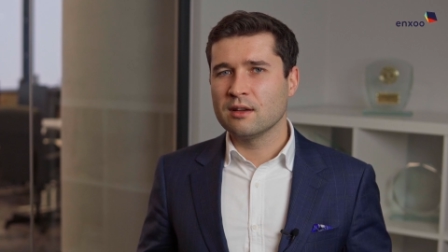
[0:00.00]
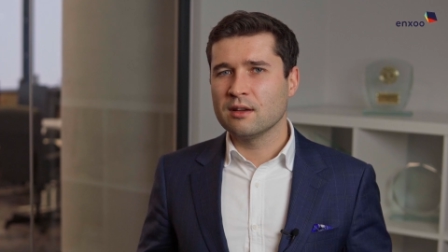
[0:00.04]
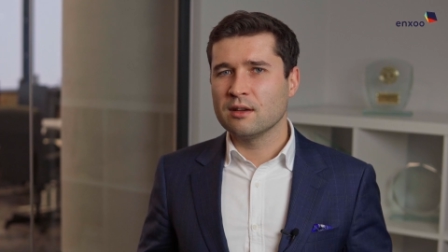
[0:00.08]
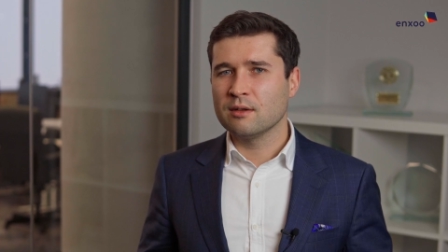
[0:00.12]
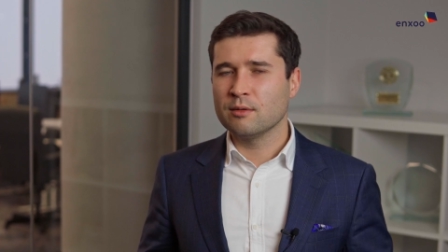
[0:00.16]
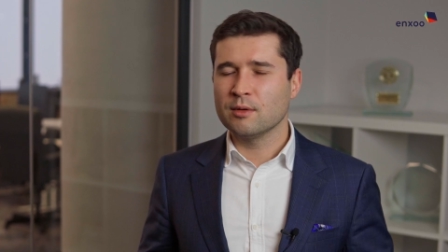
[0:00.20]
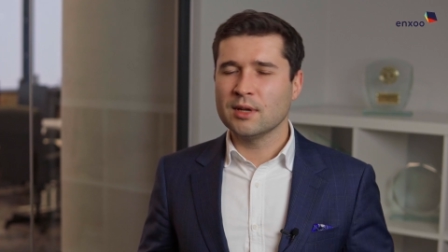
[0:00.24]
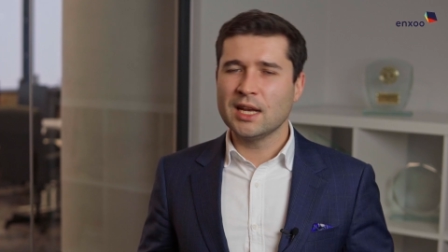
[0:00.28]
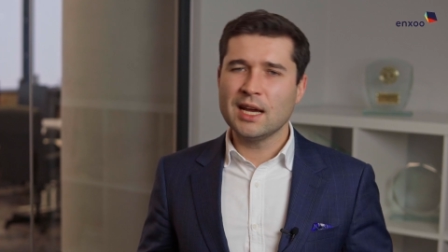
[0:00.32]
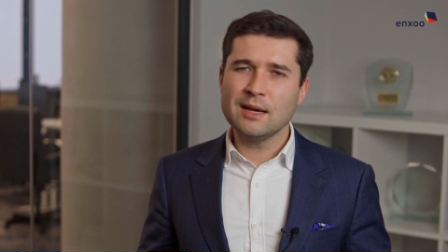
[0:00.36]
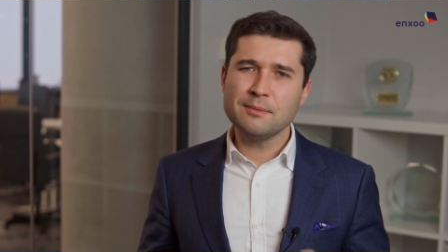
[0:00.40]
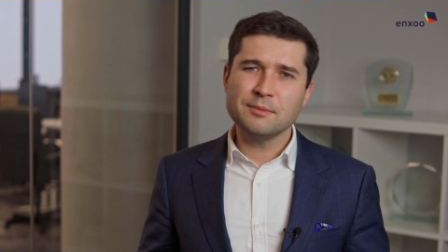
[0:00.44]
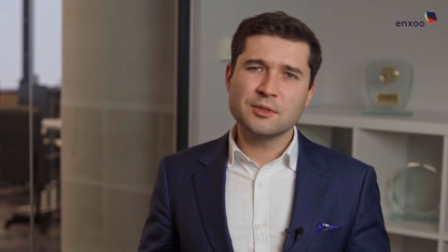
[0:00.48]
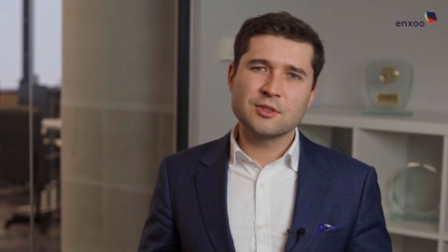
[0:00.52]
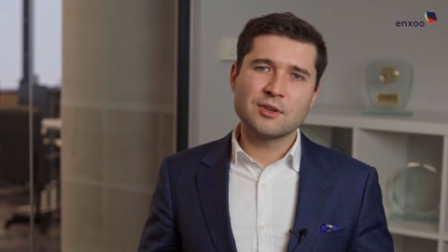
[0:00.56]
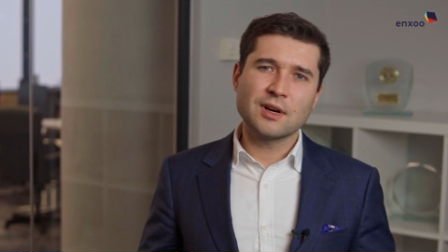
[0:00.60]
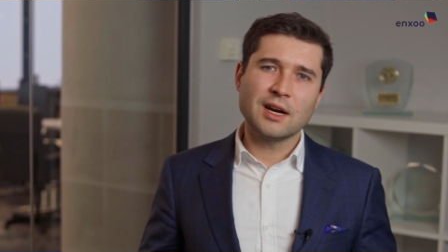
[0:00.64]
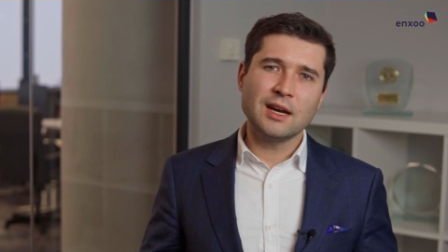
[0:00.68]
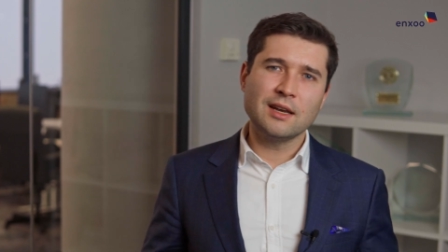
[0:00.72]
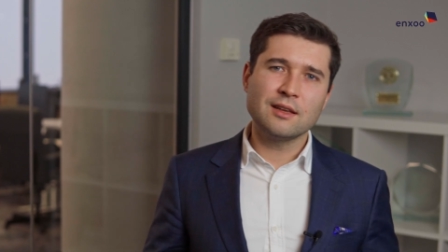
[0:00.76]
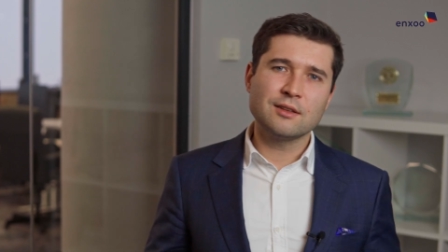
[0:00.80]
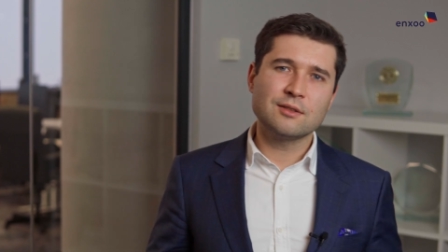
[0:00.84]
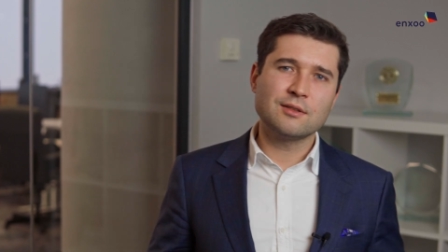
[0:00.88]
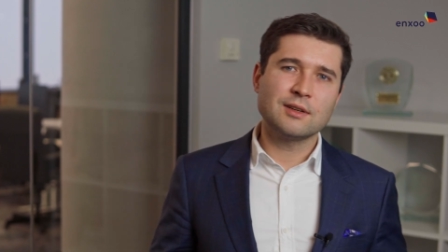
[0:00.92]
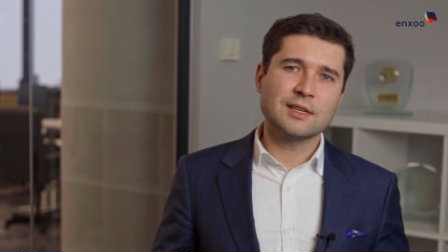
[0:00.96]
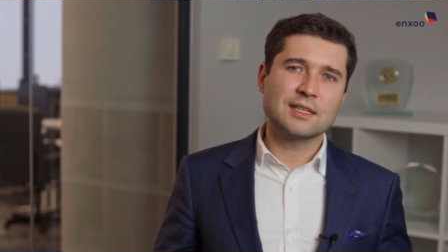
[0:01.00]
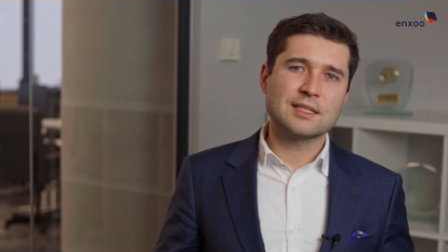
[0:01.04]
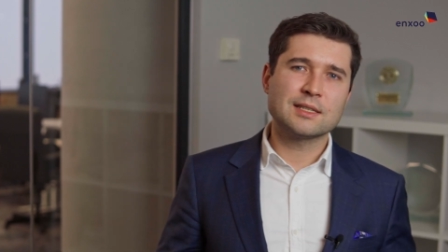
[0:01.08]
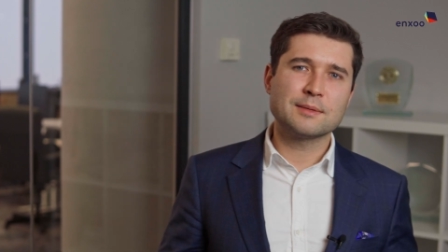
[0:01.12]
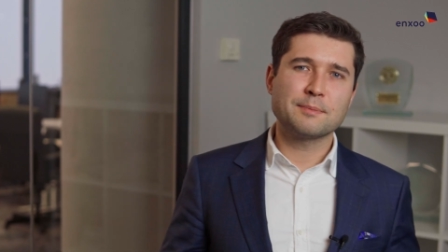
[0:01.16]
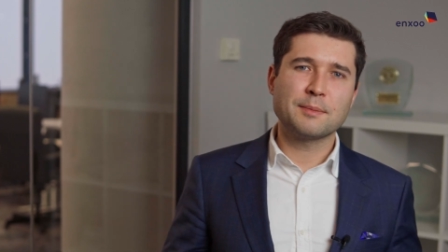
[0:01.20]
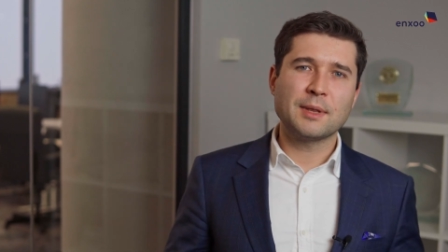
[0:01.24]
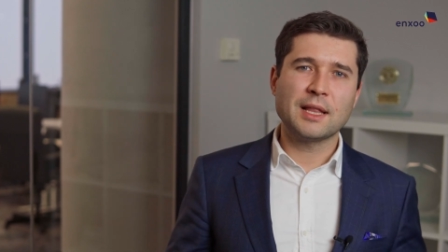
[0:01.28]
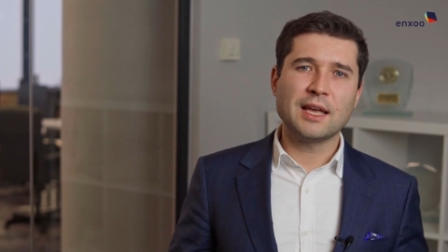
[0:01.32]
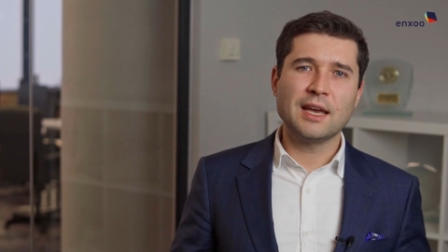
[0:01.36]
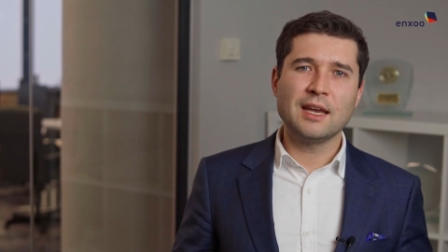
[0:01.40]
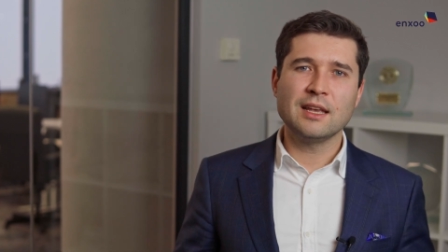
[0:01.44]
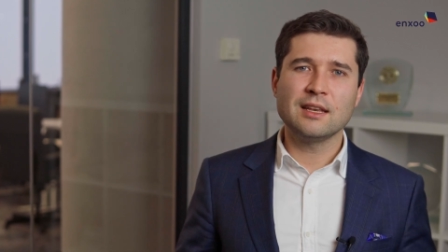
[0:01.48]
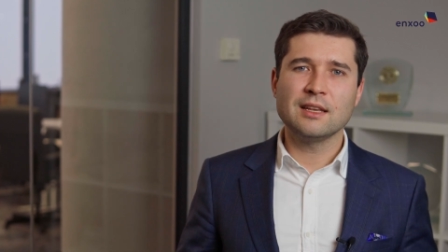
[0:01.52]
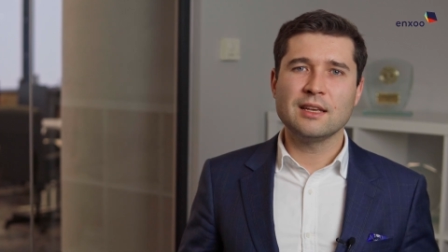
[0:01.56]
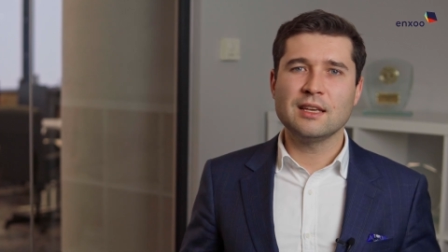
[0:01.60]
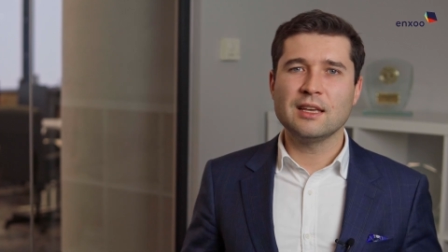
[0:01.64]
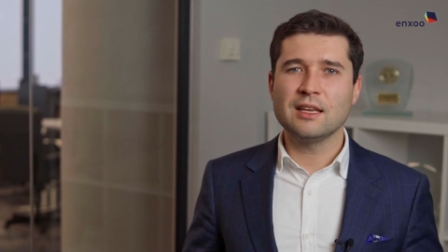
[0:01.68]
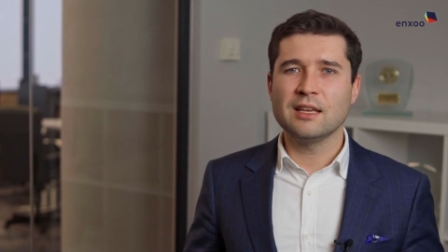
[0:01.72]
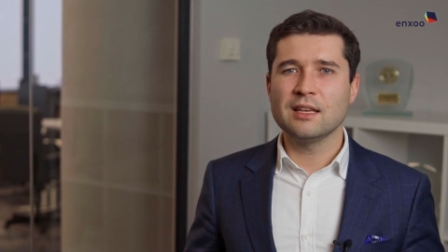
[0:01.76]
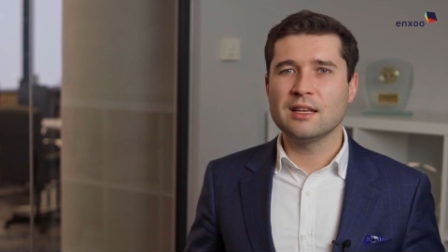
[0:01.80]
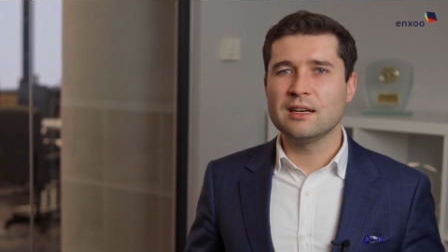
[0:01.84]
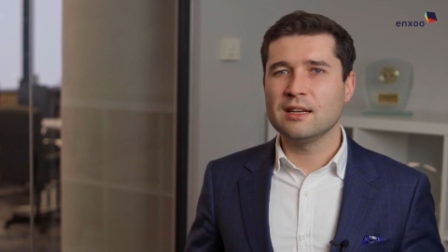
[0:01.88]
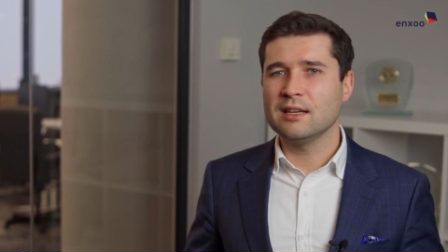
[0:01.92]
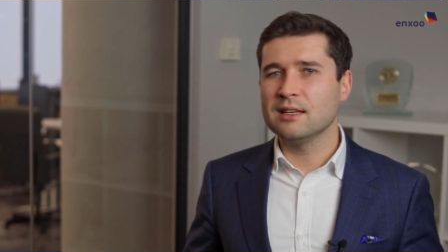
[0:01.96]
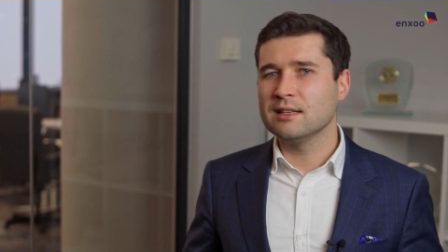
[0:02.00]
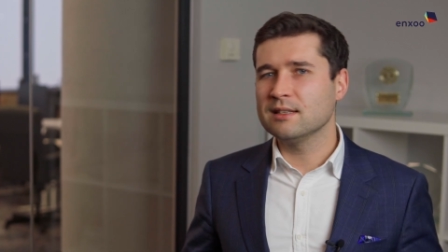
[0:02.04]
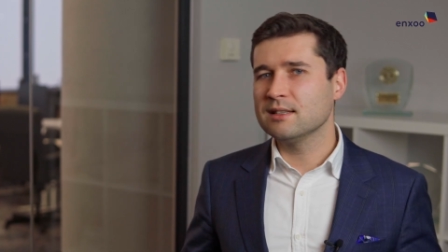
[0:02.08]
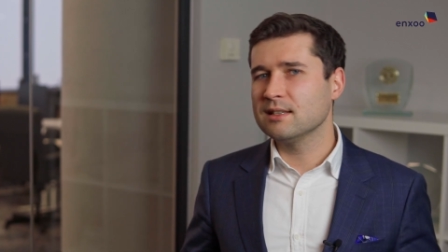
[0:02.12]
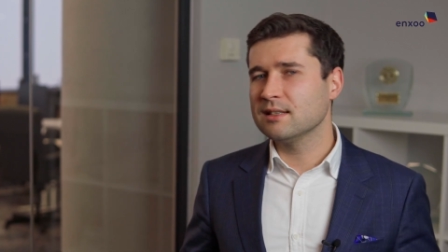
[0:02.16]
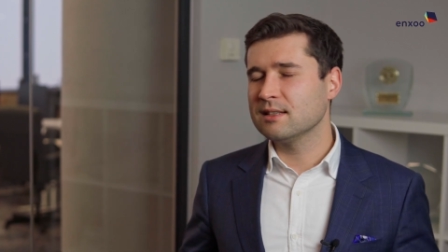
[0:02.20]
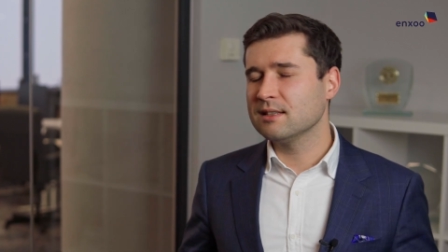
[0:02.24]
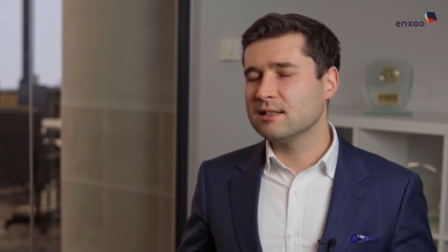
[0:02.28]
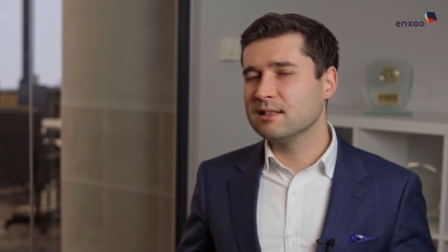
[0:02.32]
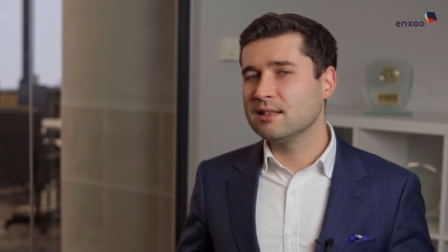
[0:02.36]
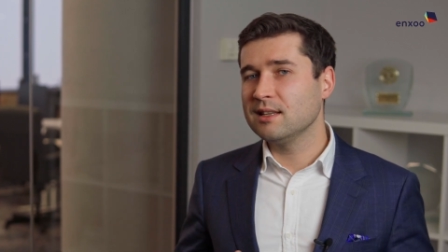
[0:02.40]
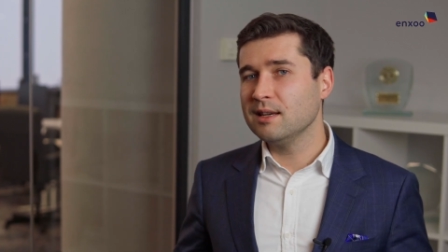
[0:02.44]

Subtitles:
What I'm trying to explain here is